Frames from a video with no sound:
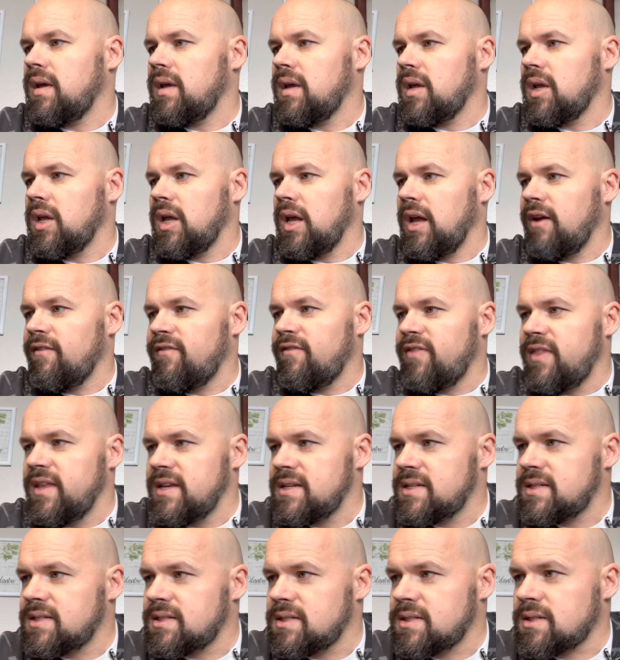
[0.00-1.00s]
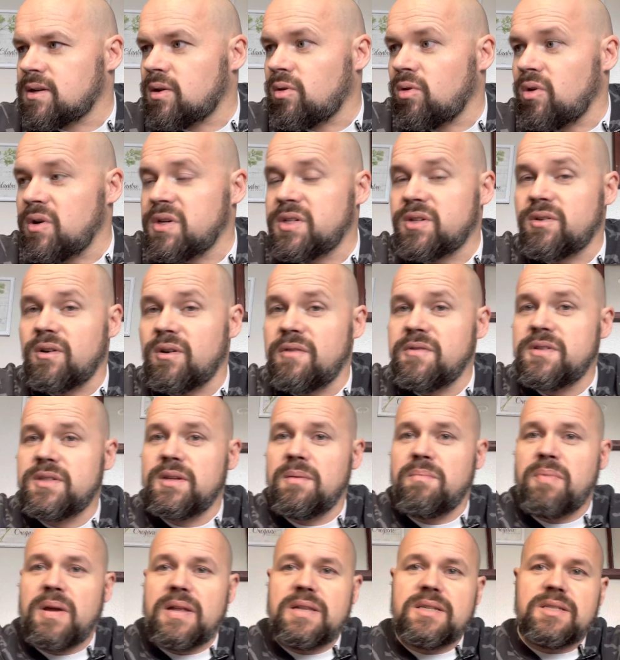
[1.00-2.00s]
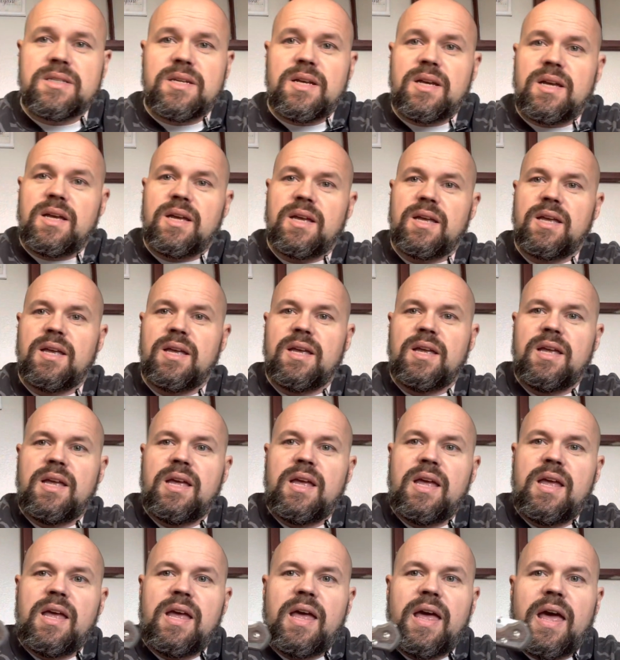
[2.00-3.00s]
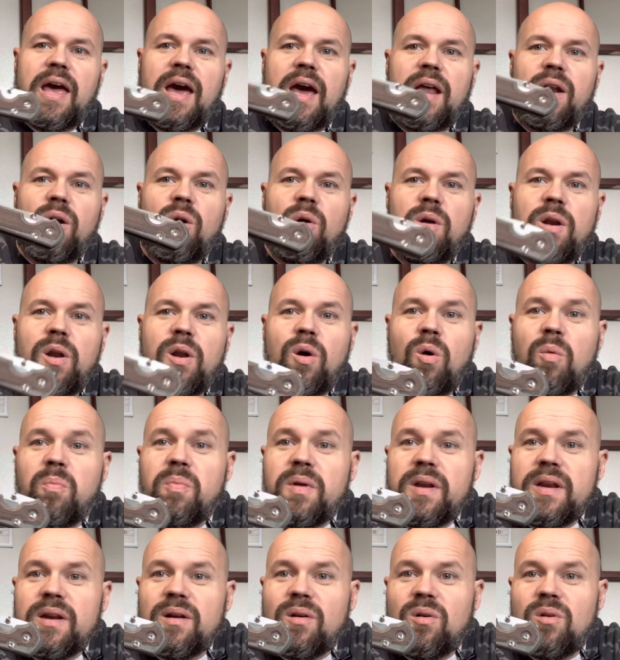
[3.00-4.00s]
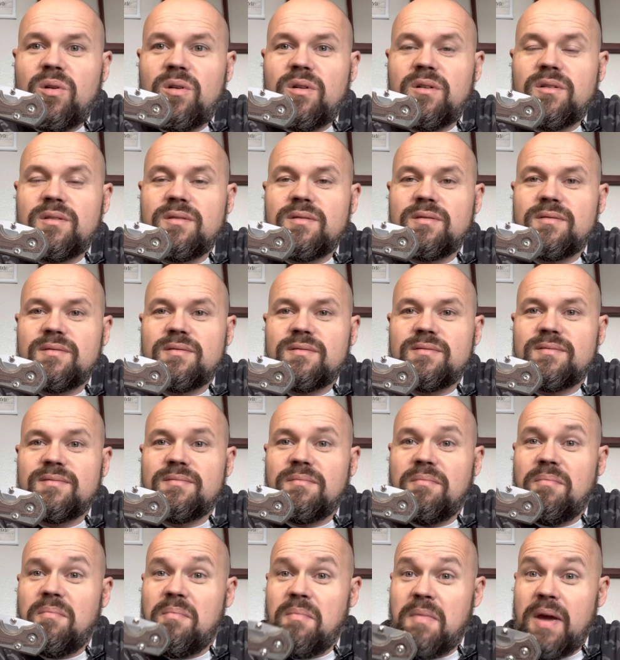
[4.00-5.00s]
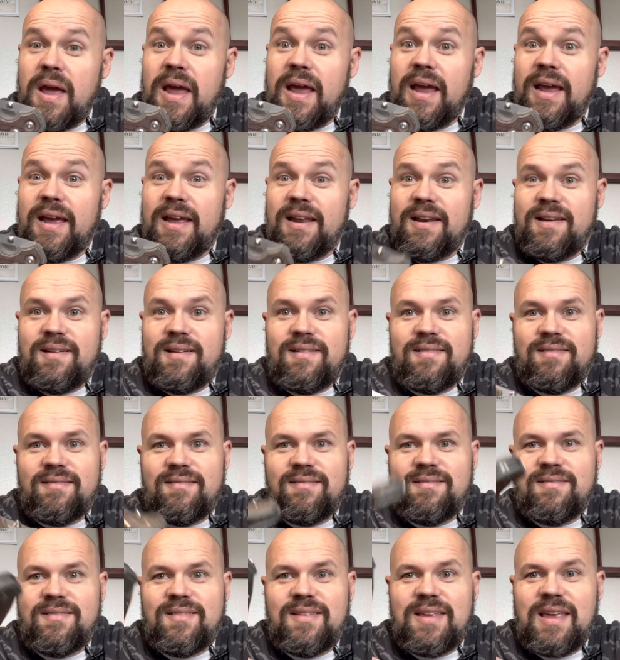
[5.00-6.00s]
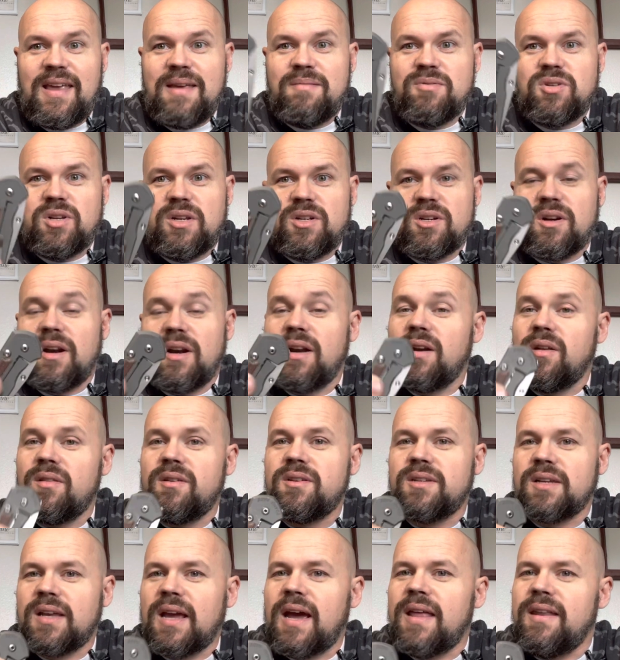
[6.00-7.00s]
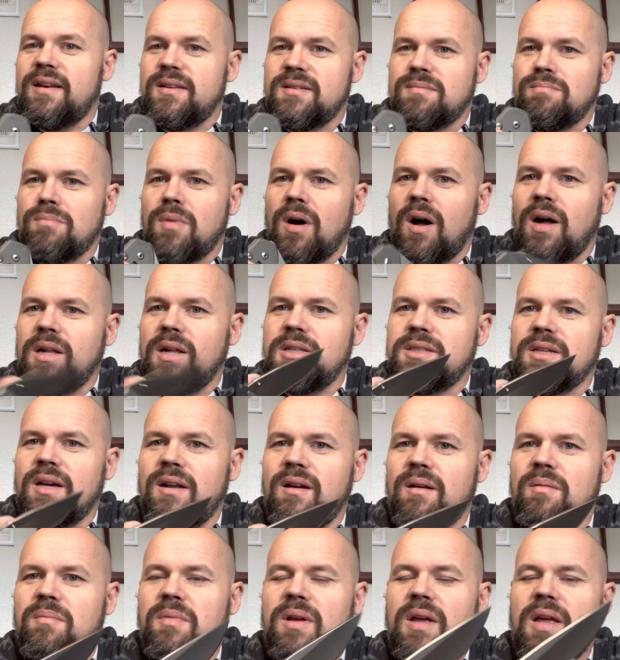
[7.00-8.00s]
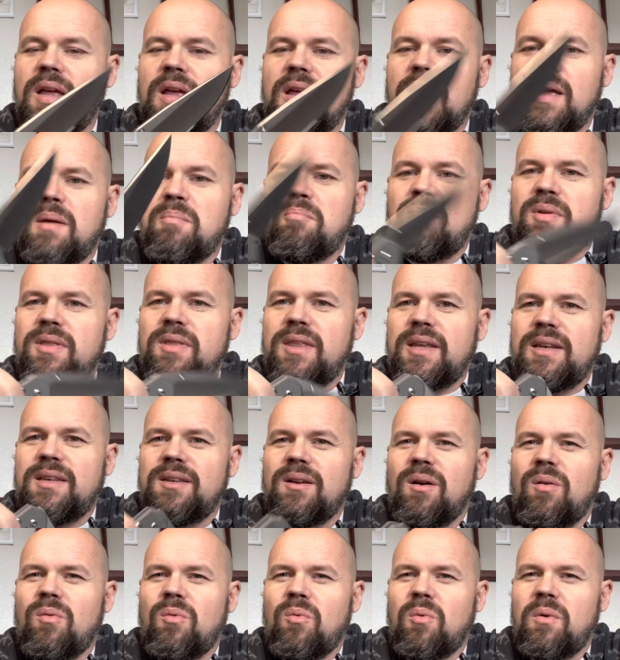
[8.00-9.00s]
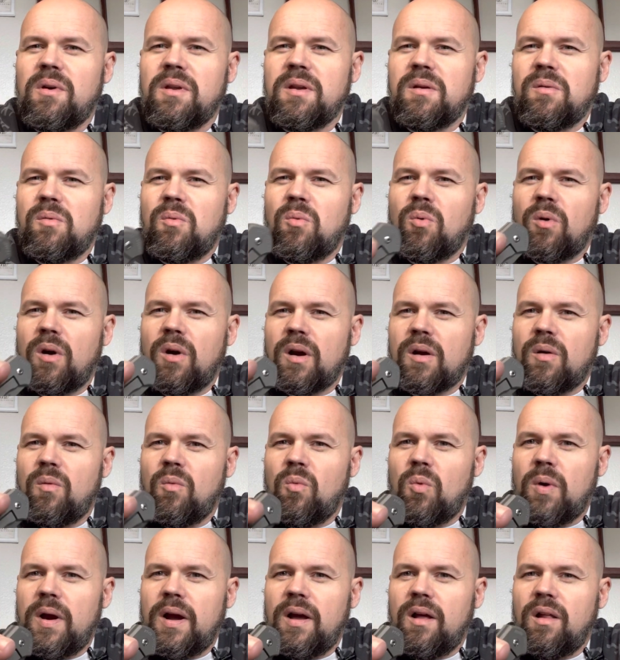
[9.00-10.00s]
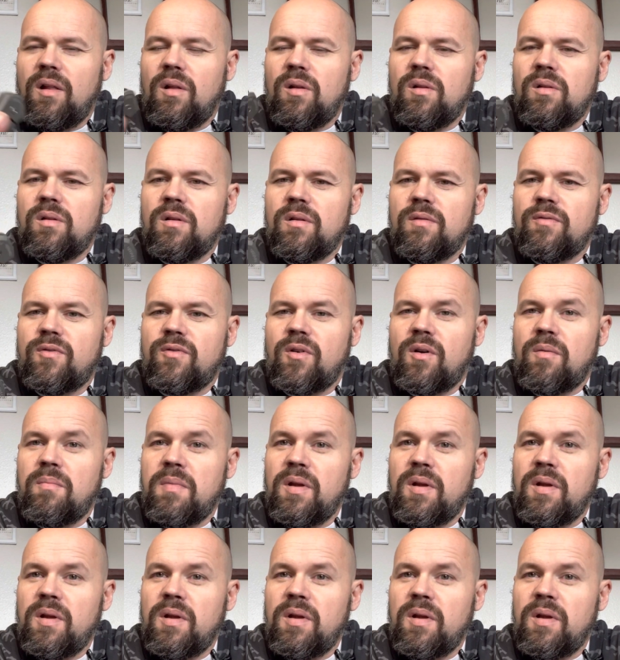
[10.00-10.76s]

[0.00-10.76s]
if this Chris Reeve Sabenza had an opening hole, man, game changer. I know there's a guy that does mods on them, but they don't really work well for middle